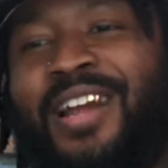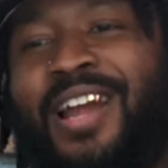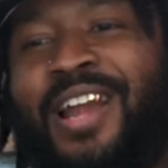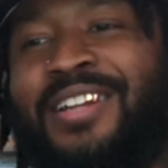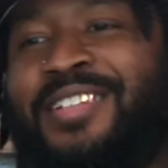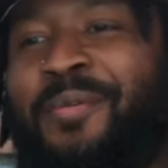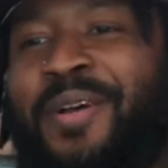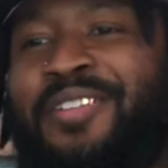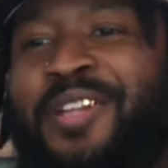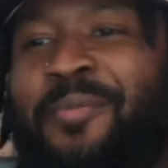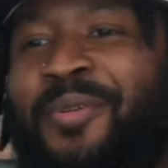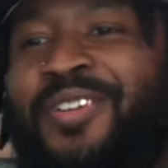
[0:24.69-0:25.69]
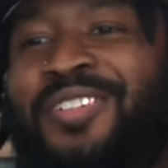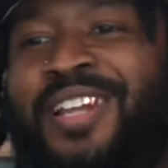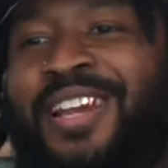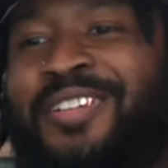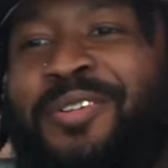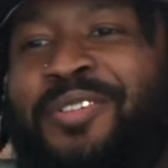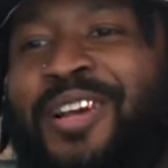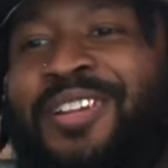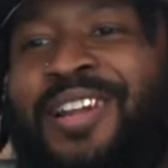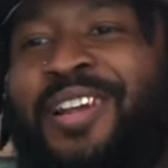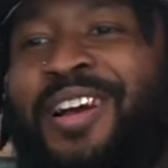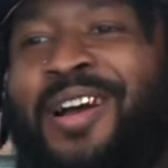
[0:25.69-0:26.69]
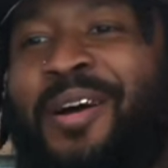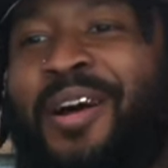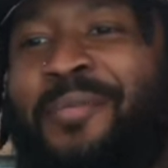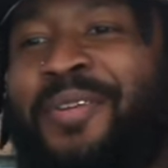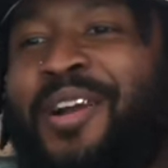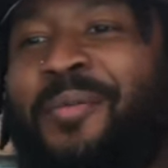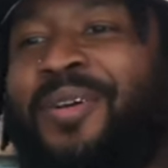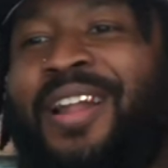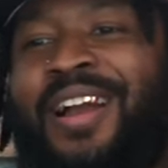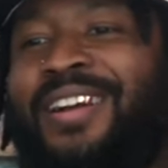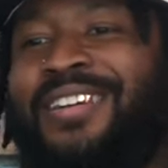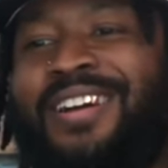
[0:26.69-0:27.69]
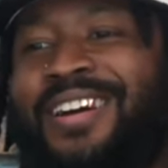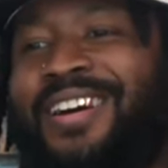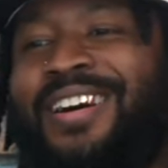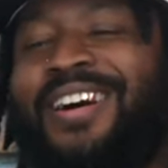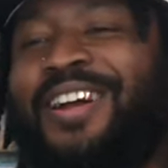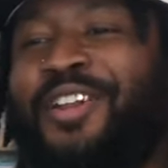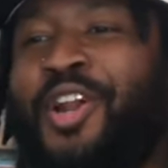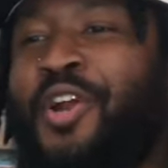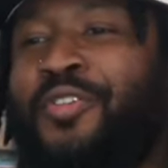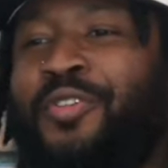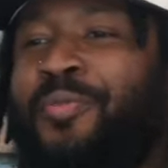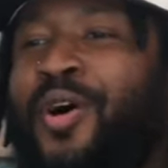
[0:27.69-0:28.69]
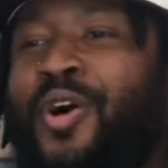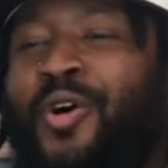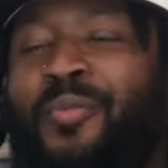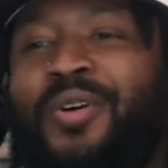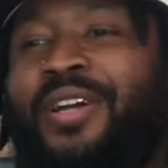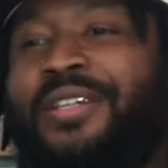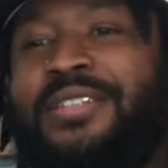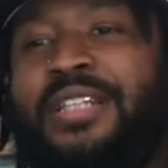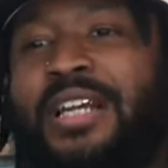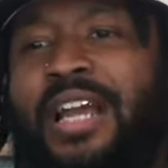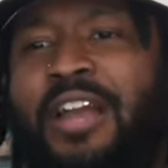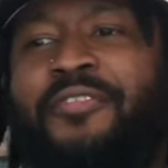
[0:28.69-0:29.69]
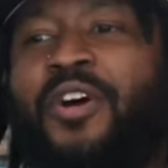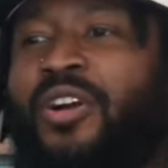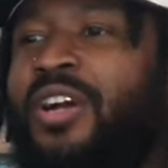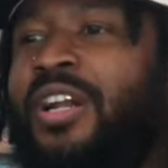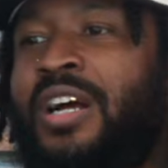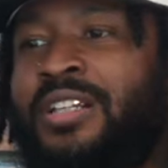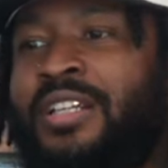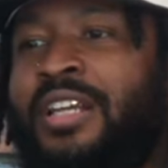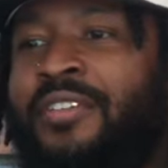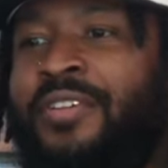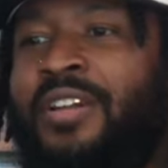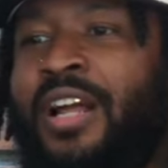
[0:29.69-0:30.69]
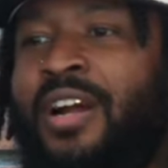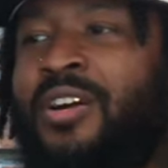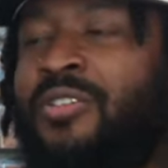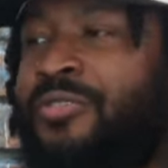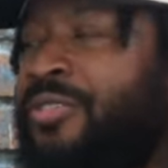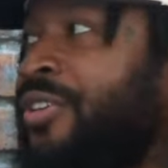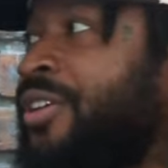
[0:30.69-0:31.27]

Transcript: every time I step on the stage, sometimes I, I, I become a, like a nervous ball, but it felt good out there. It felt like home for